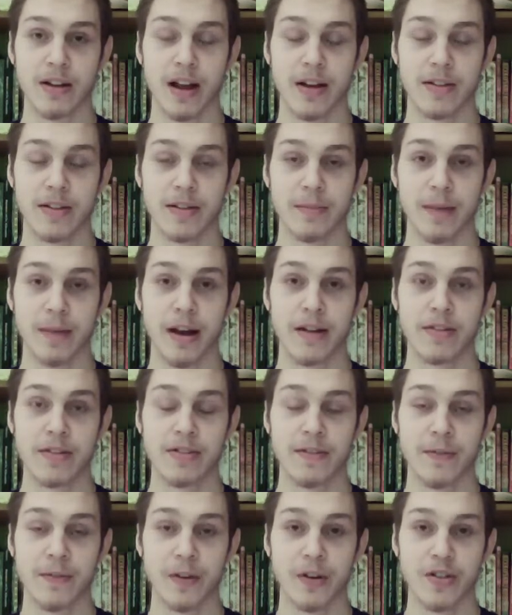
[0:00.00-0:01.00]
How does a, how does
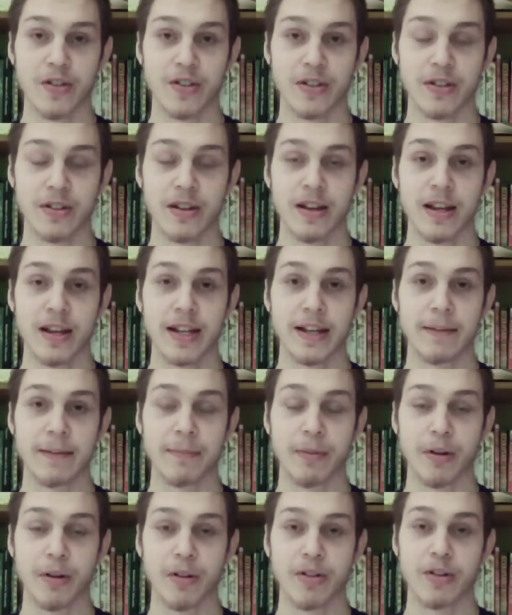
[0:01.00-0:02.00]
a virgin give
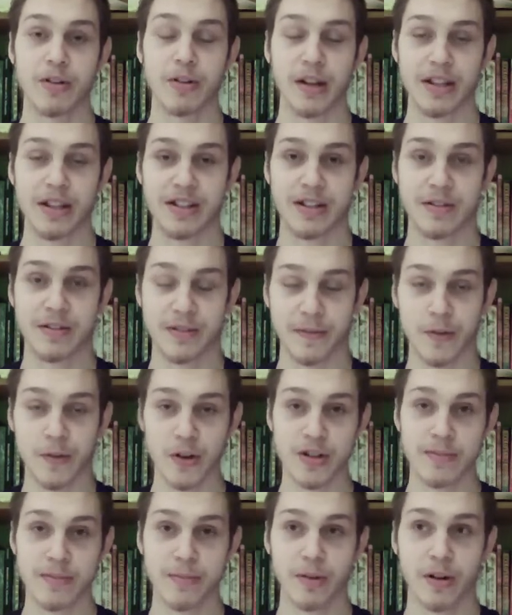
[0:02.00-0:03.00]
birth? You know, because it was a
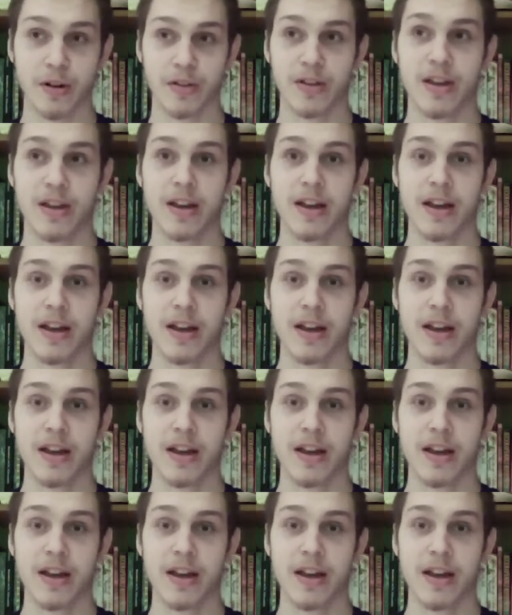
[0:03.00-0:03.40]
virgin birth.